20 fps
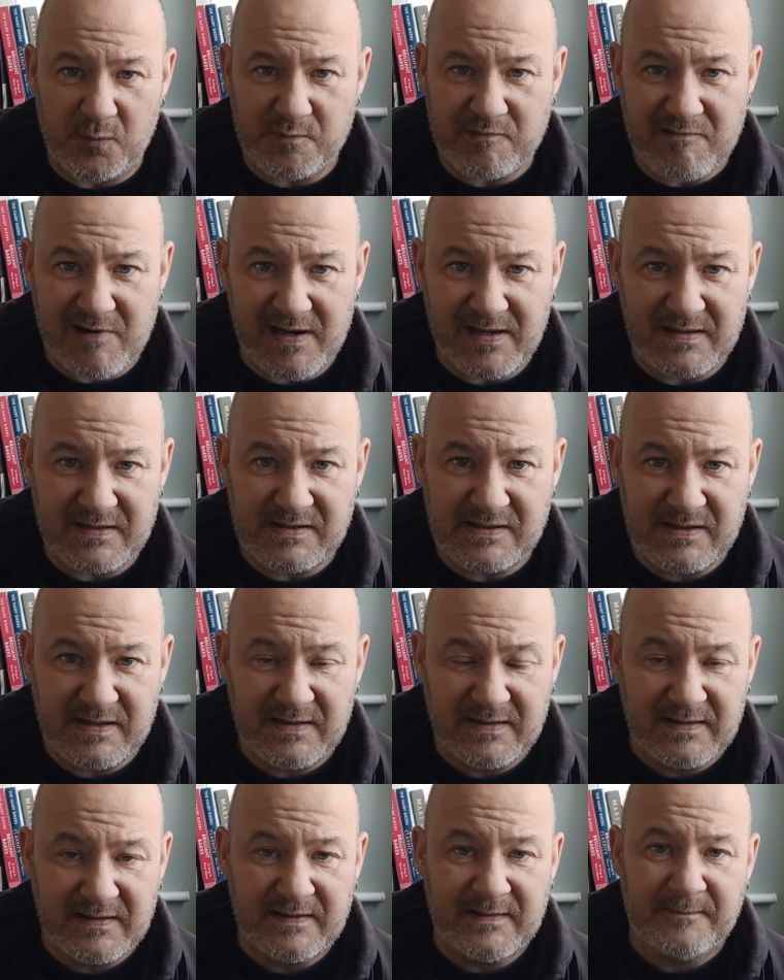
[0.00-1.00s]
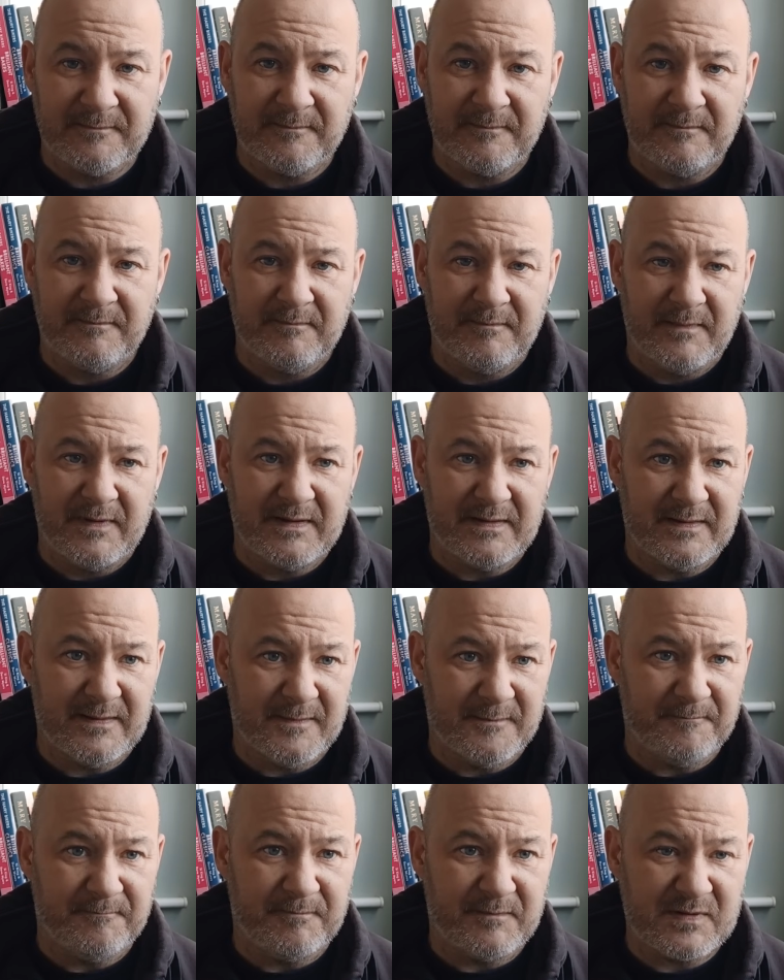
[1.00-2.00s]
operates.
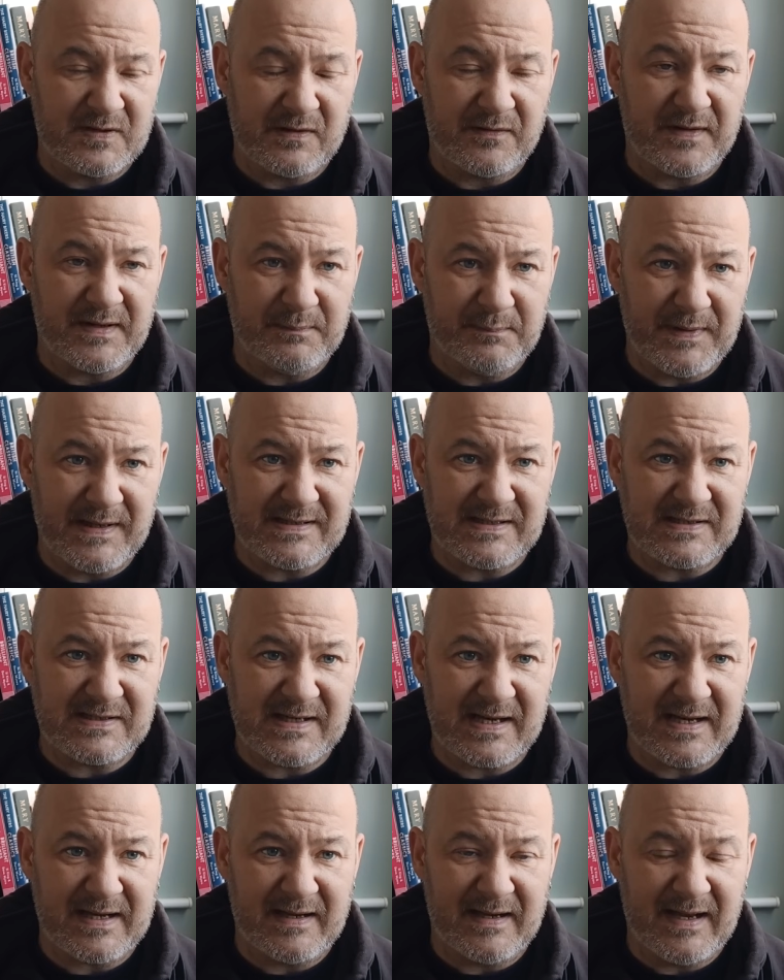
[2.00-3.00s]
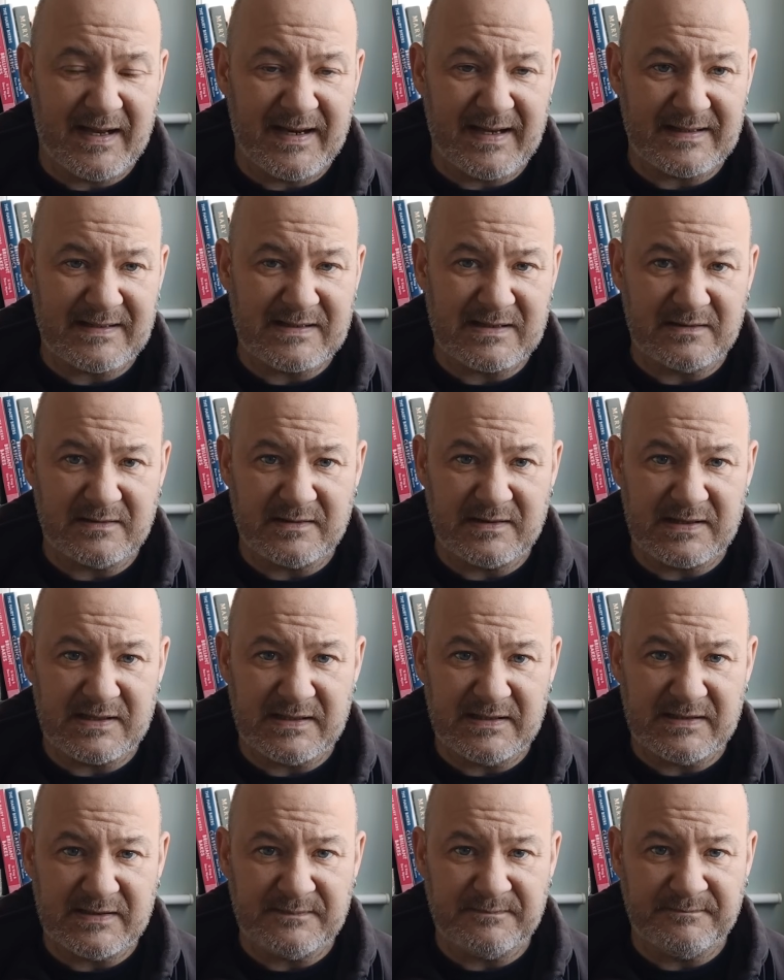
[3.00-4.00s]
So I think Baz has had an excellent
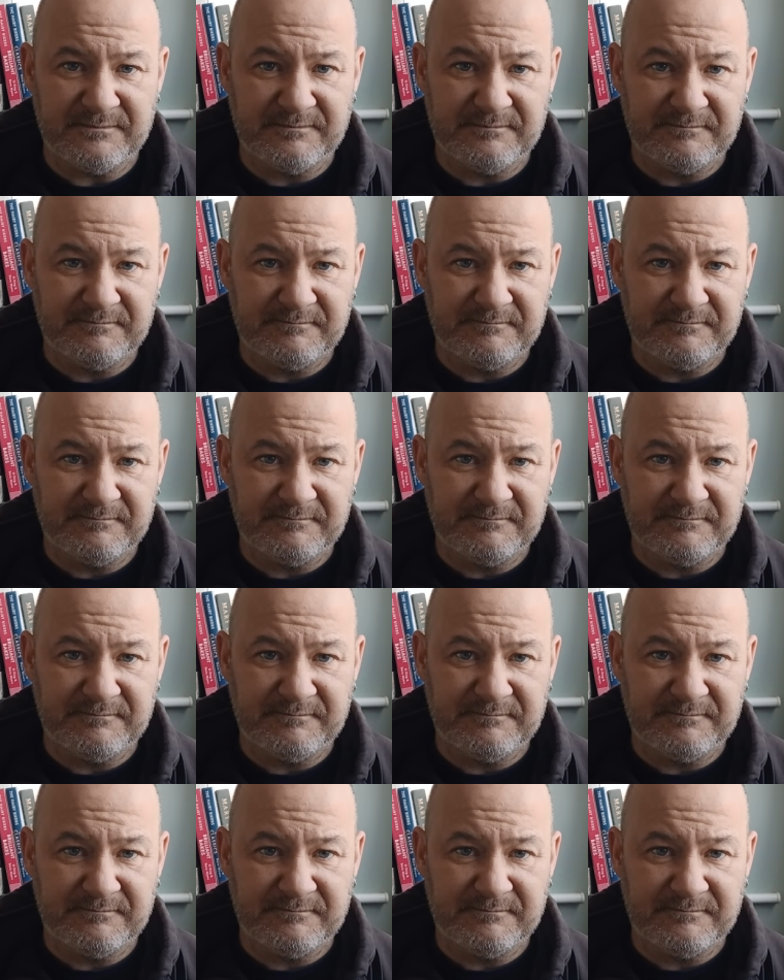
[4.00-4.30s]
season.